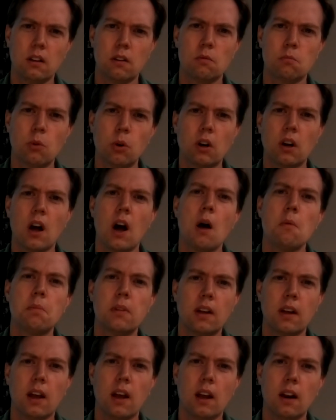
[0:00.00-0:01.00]
more
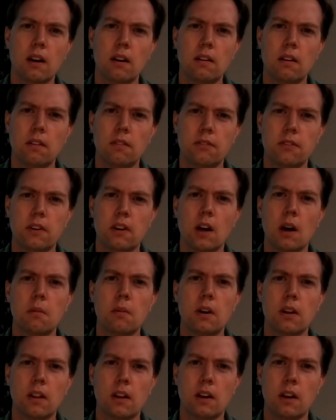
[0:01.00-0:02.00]
complicated
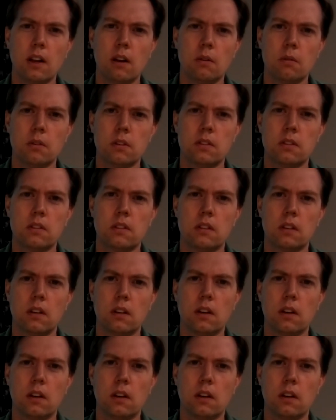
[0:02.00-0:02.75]
phenomena that he was